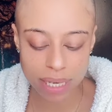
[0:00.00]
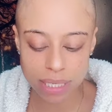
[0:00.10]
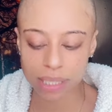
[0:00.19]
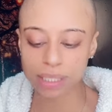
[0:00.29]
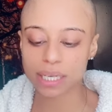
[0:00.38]

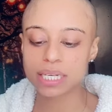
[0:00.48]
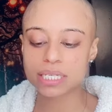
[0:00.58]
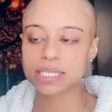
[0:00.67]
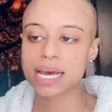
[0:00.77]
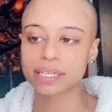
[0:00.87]
and
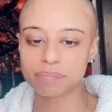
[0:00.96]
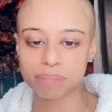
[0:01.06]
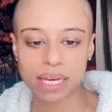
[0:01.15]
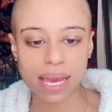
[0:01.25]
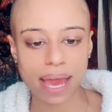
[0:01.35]
basically he's
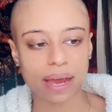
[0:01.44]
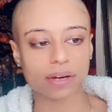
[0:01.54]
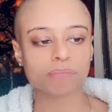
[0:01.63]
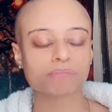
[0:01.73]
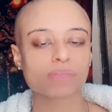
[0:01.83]
telling me
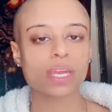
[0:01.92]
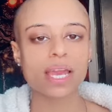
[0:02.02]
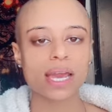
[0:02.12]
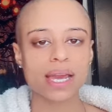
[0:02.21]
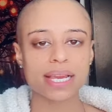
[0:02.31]
how
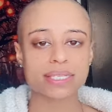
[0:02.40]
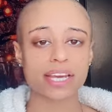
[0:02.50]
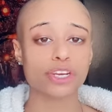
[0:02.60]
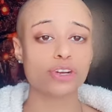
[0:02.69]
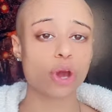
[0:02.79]

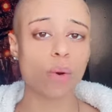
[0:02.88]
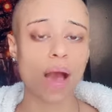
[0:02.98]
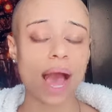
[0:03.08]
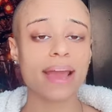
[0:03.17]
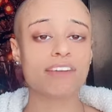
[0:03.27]
he's like, you
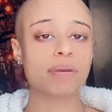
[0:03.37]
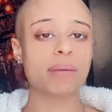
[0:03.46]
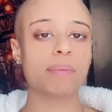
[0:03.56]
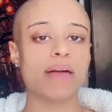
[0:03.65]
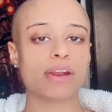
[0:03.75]
know, I
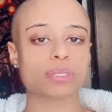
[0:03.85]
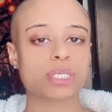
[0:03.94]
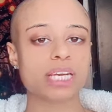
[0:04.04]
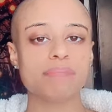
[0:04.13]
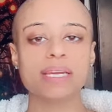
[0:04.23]
have people that
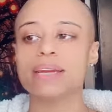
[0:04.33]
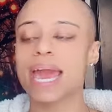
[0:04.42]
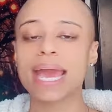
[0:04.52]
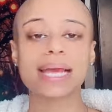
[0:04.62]
are sending me